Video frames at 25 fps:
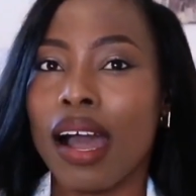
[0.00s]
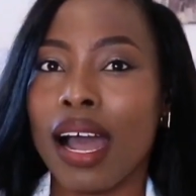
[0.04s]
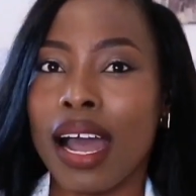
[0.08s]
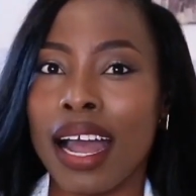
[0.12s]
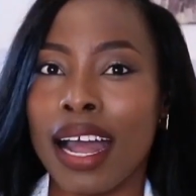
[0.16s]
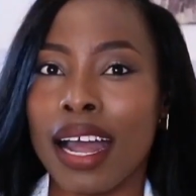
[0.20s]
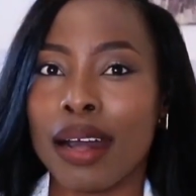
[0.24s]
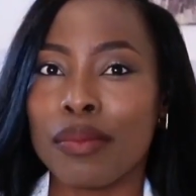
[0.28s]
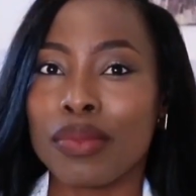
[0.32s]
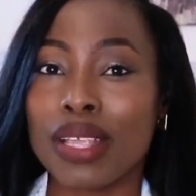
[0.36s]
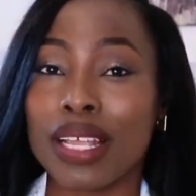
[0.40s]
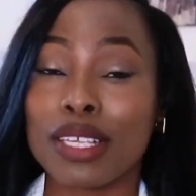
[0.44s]

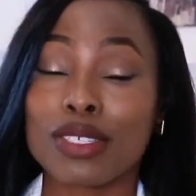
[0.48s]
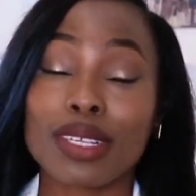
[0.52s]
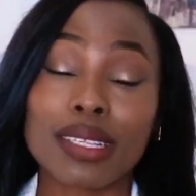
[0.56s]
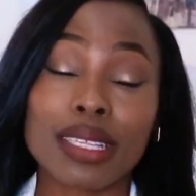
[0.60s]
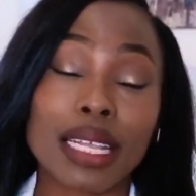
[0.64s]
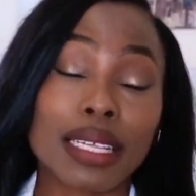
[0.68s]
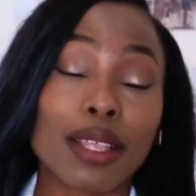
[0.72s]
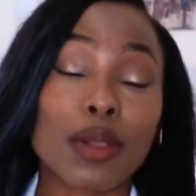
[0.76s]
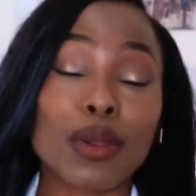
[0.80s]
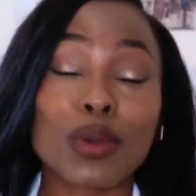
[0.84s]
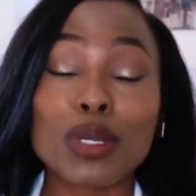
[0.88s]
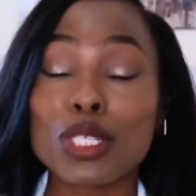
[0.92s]
um, are
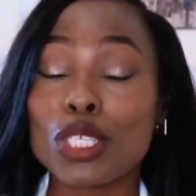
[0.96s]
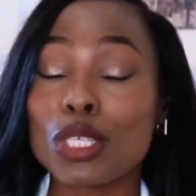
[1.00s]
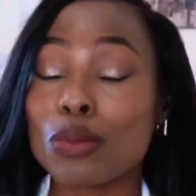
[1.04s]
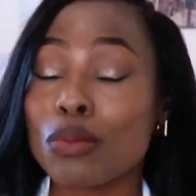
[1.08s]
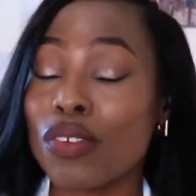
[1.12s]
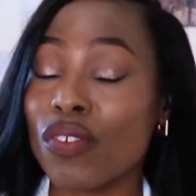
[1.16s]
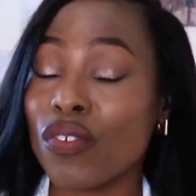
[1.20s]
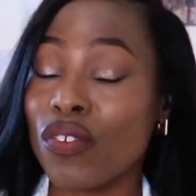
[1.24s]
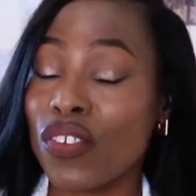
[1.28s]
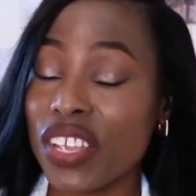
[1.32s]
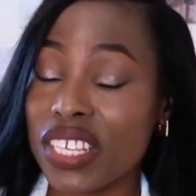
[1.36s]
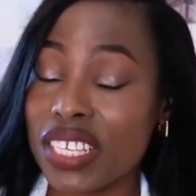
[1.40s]
that are going to
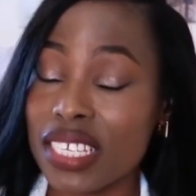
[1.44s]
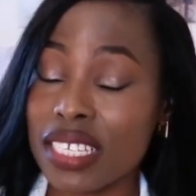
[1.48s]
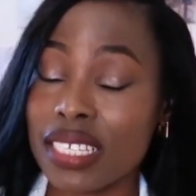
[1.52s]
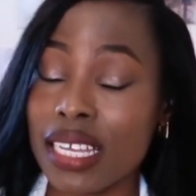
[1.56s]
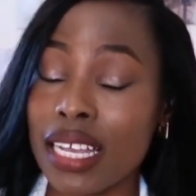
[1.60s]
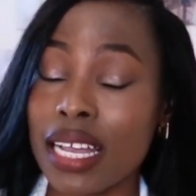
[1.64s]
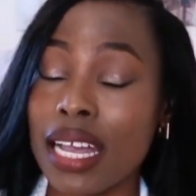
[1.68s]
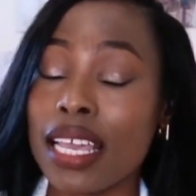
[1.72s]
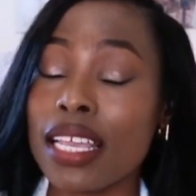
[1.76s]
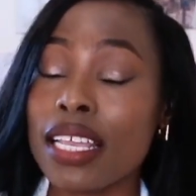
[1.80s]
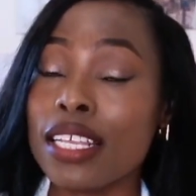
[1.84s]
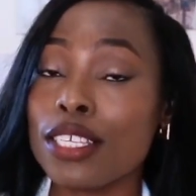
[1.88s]
be
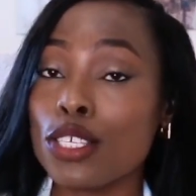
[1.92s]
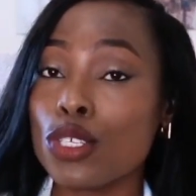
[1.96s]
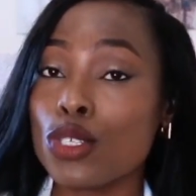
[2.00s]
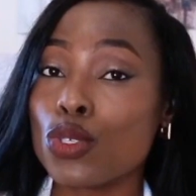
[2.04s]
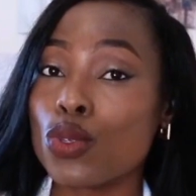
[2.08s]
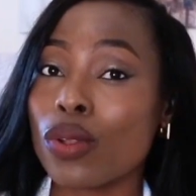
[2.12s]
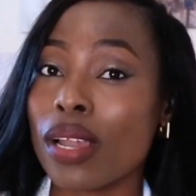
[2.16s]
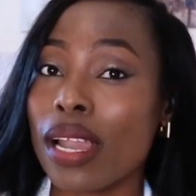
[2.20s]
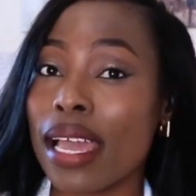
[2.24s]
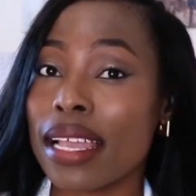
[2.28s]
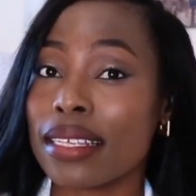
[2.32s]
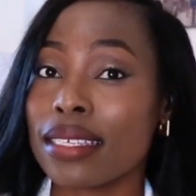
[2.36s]
versatile, easy
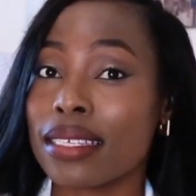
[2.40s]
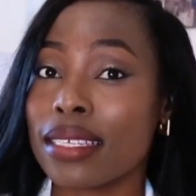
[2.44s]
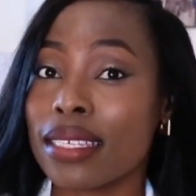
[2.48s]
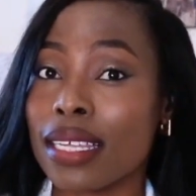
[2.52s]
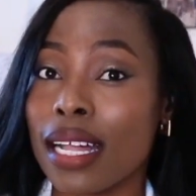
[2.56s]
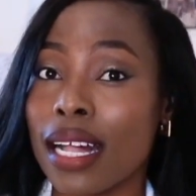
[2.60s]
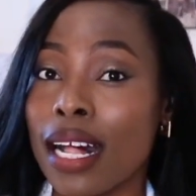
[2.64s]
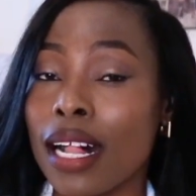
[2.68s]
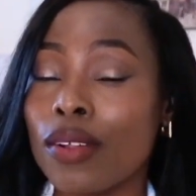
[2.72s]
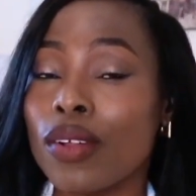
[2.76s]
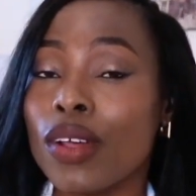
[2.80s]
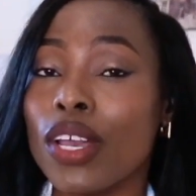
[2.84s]
to like
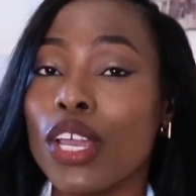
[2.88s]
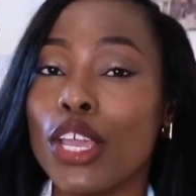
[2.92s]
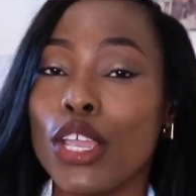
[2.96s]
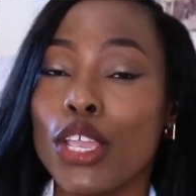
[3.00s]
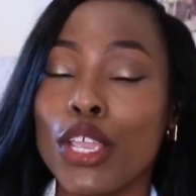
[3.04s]
style.